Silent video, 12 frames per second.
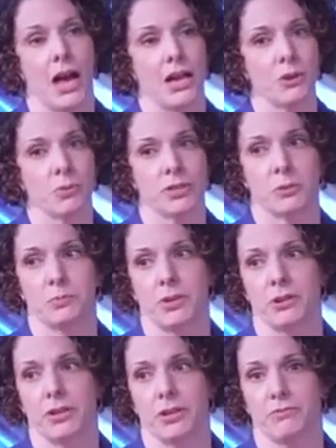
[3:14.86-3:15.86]
high-risk
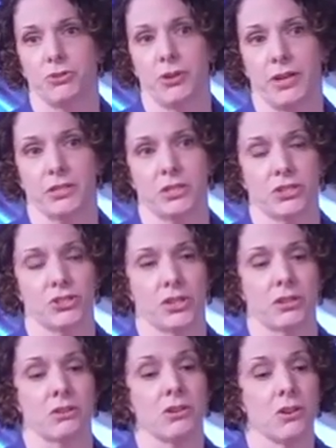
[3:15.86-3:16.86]
period of
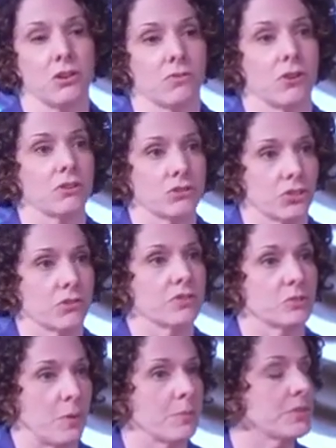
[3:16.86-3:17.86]
transition for our
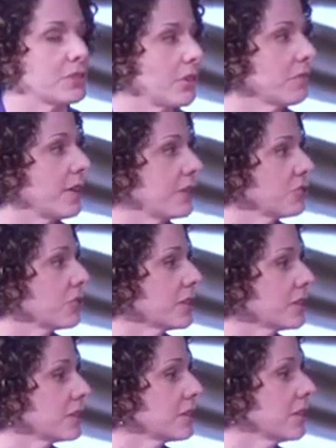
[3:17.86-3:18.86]
service members and our
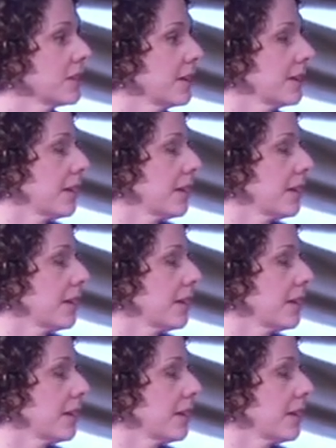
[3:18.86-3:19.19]
veterans.